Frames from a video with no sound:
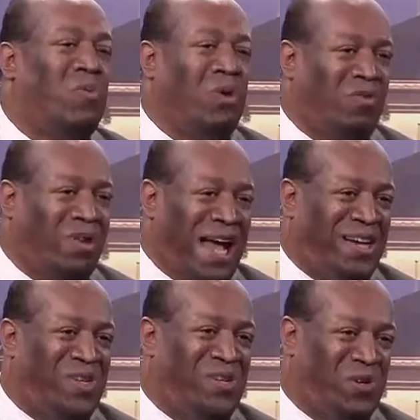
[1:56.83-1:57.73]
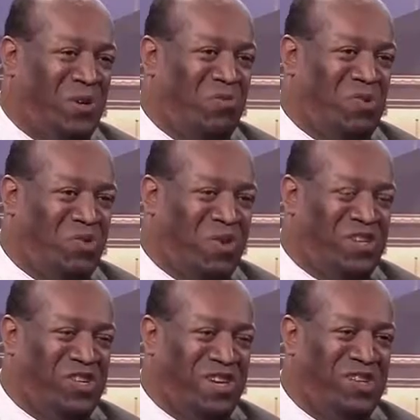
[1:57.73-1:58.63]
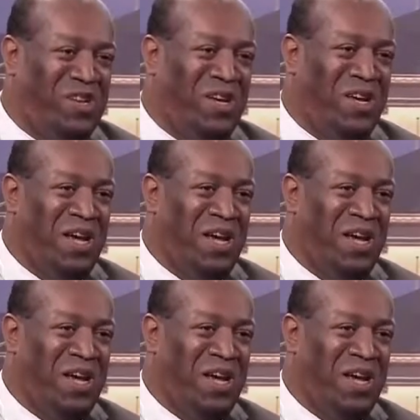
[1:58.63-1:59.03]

we're going to relax certain restrictions.